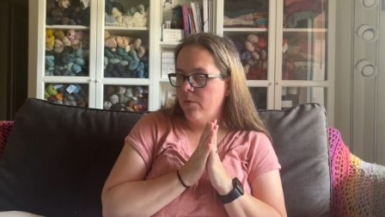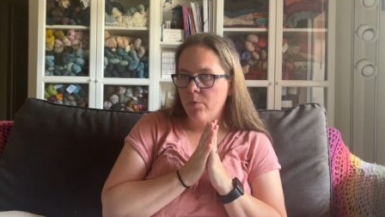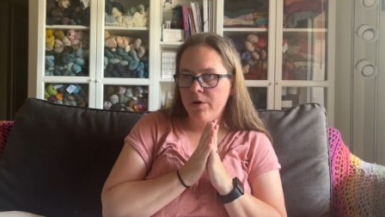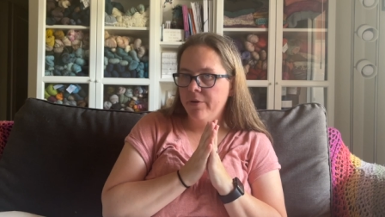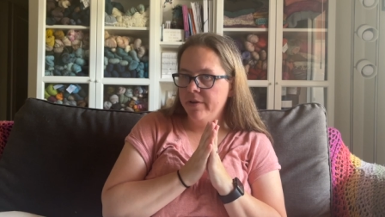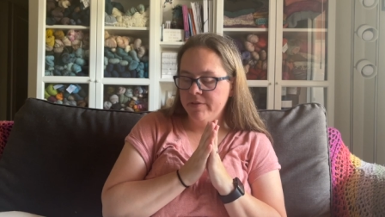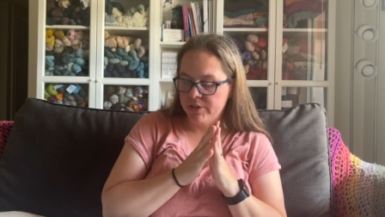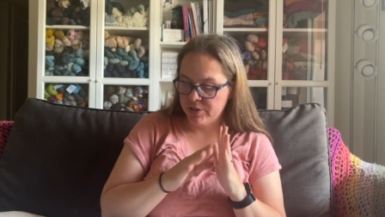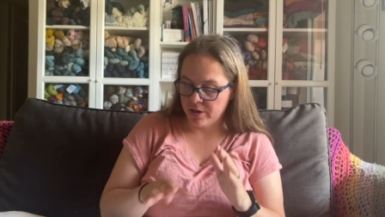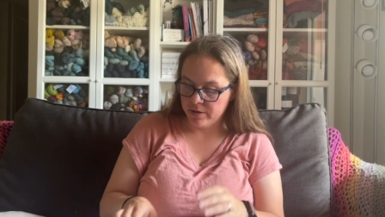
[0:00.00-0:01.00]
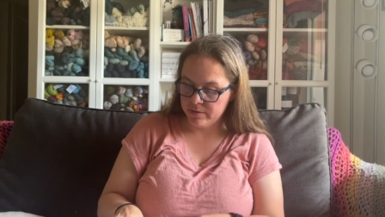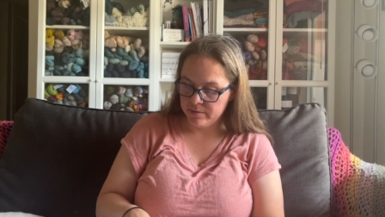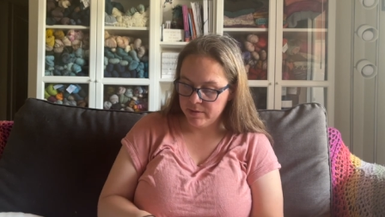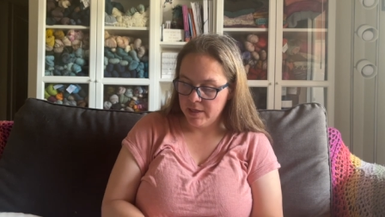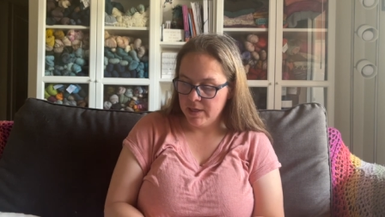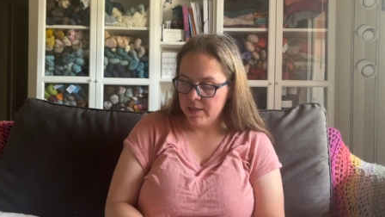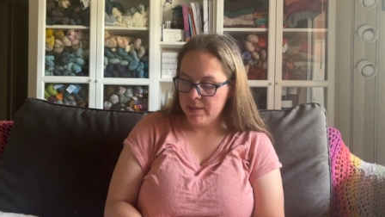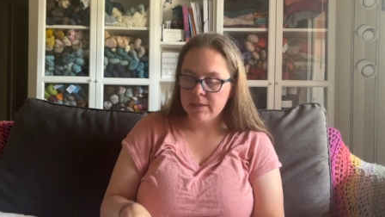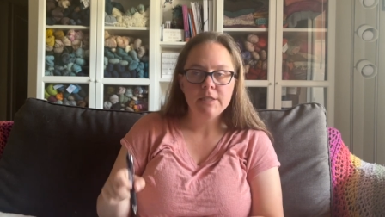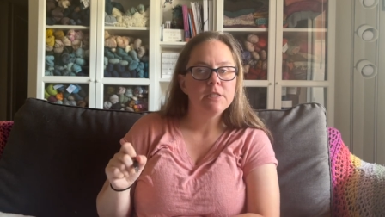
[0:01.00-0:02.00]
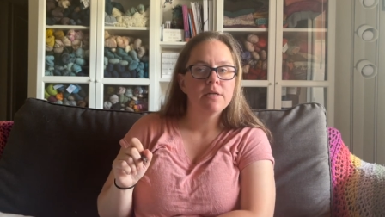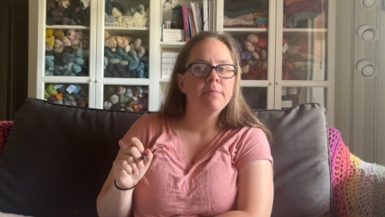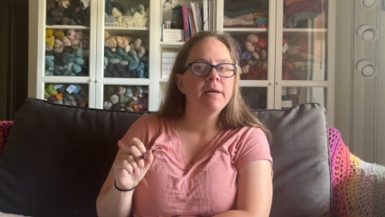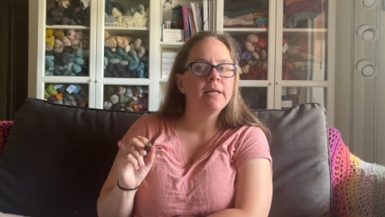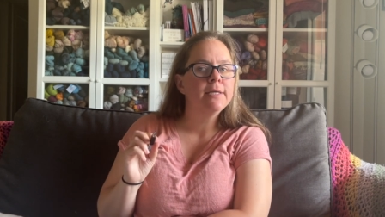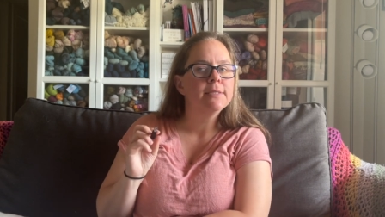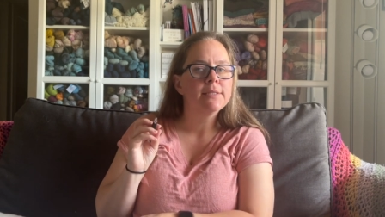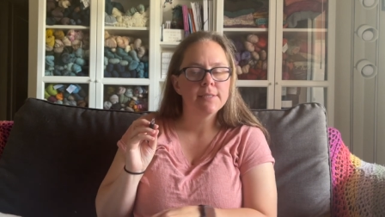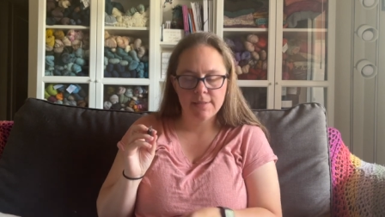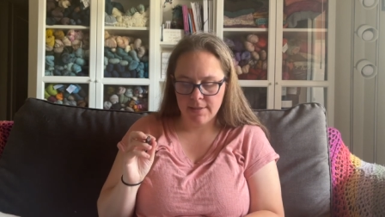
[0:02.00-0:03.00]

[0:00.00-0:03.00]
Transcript: Where do I even start? Let's look at my list.